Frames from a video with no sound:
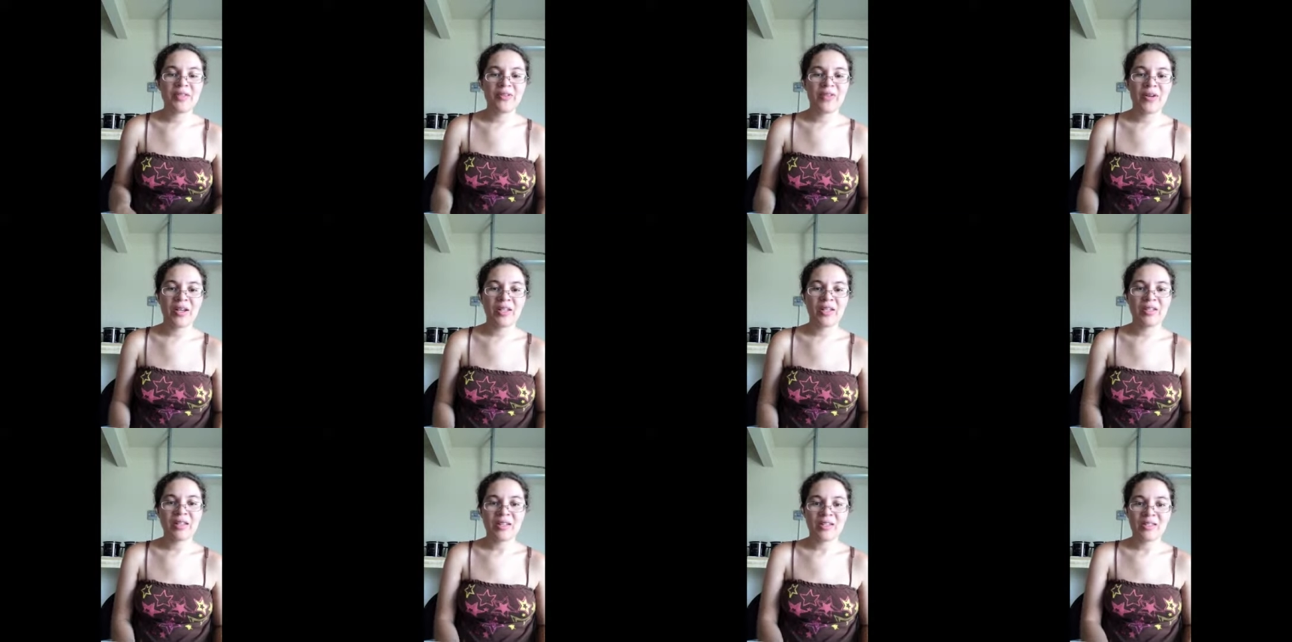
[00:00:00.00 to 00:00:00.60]
if
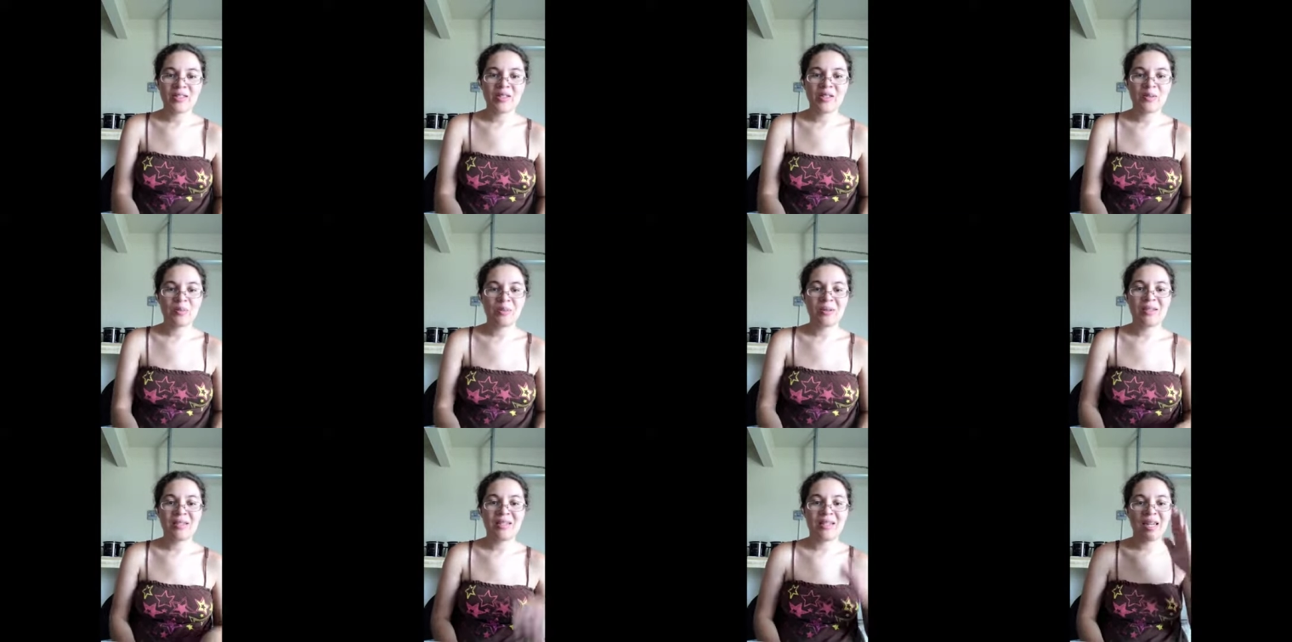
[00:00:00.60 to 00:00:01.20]
I like
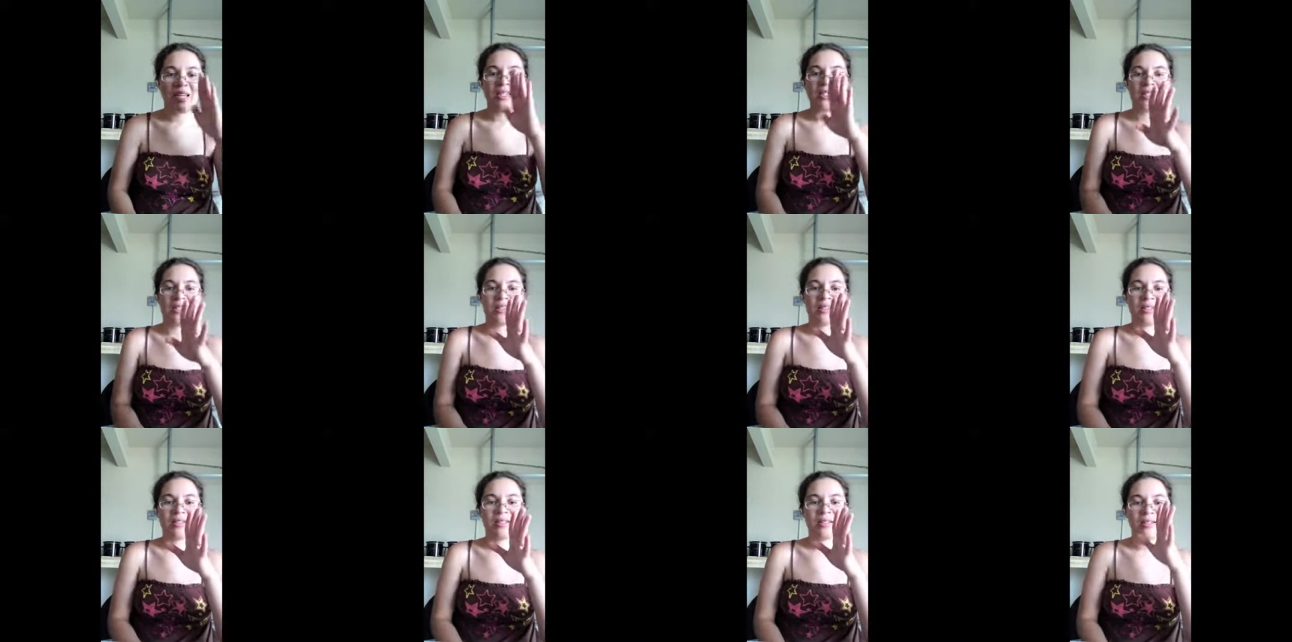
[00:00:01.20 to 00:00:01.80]
spend a day
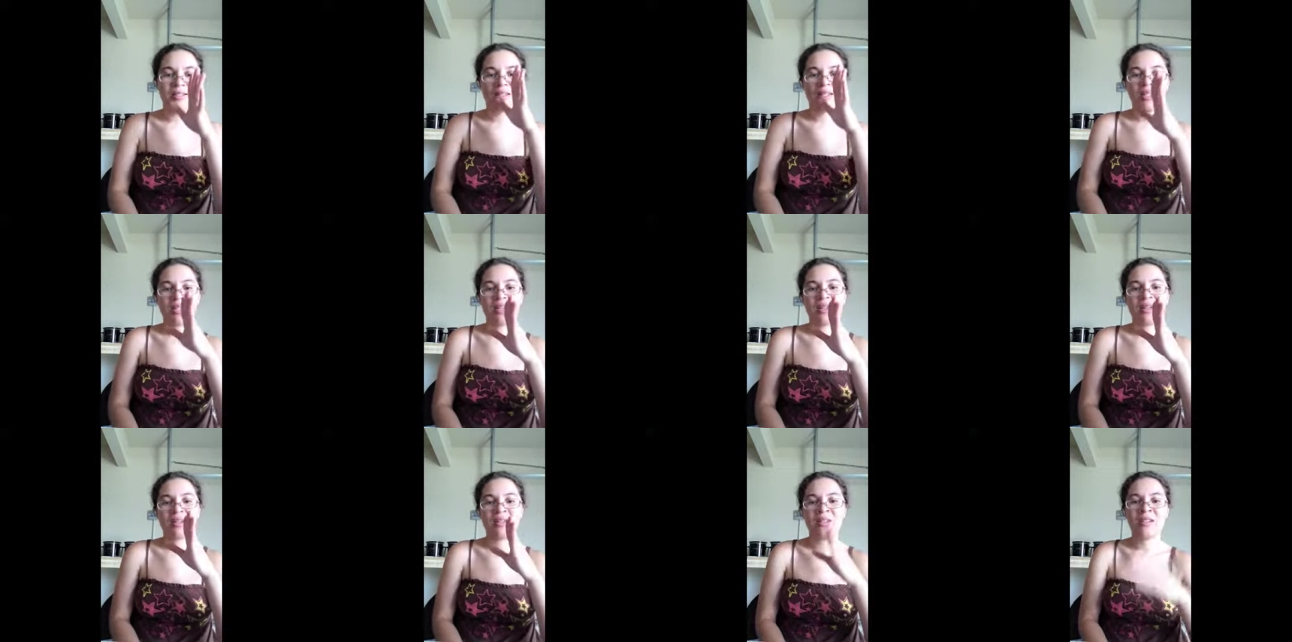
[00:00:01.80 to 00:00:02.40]
just
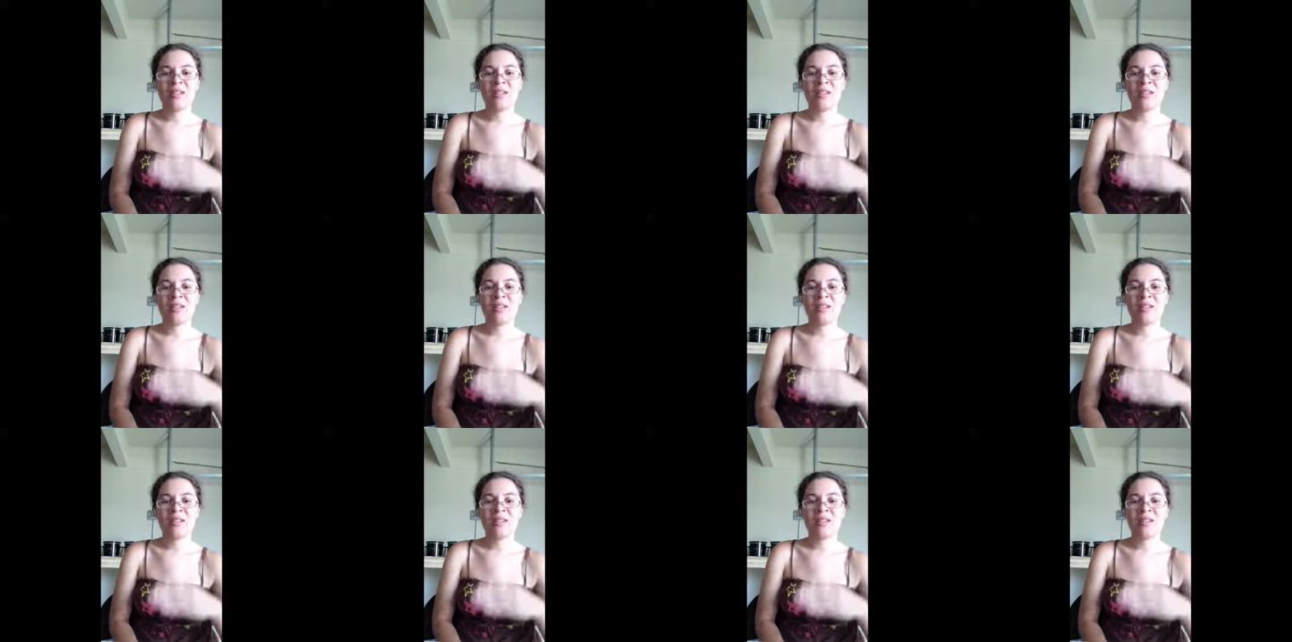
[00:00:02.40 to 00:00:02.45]
knitting.